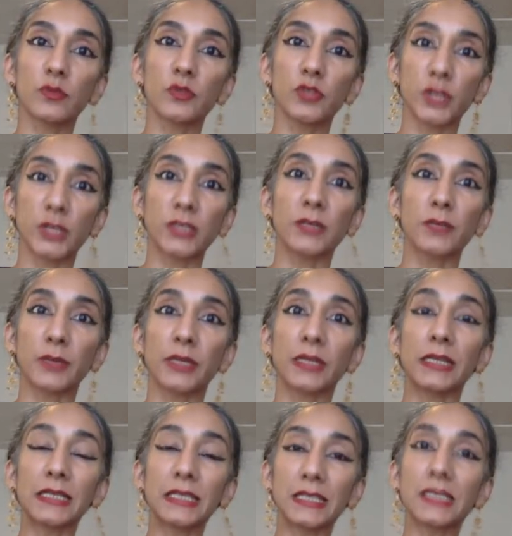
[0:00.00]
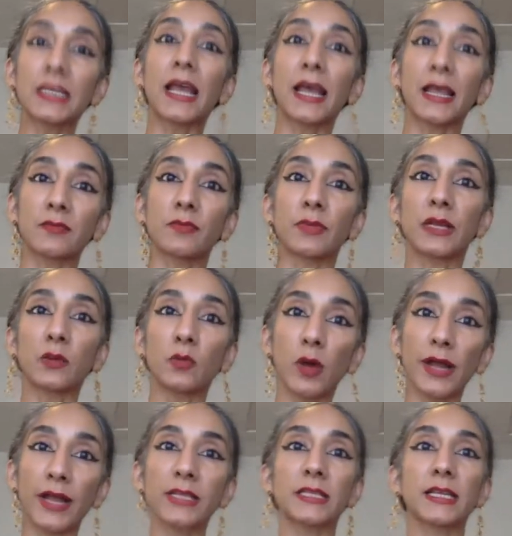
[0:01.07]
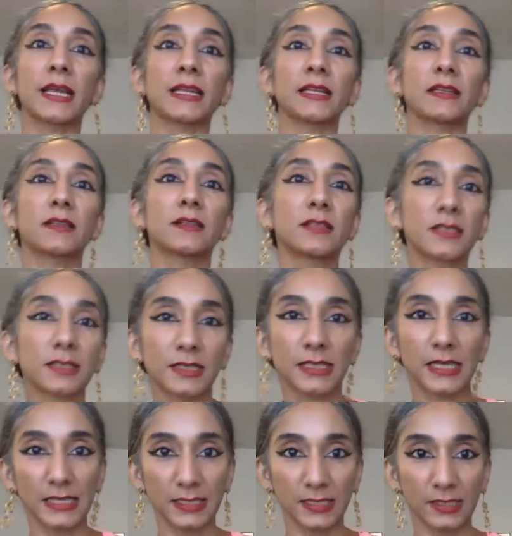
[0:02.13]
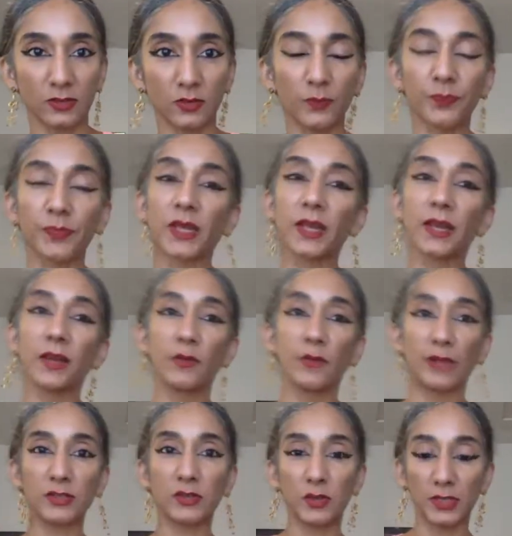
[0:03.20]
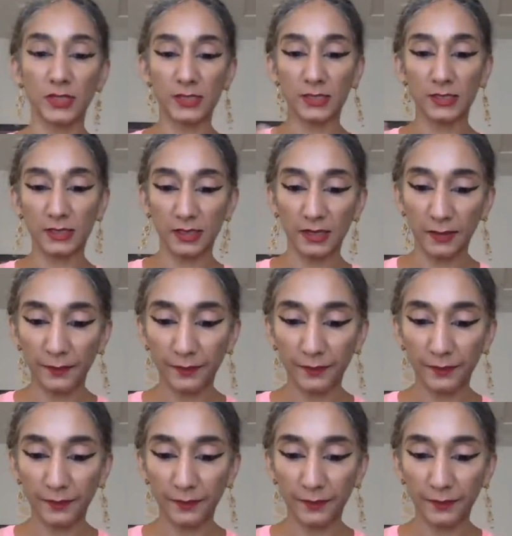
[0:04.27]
shut up and listen and be quiet and stay still, right? So this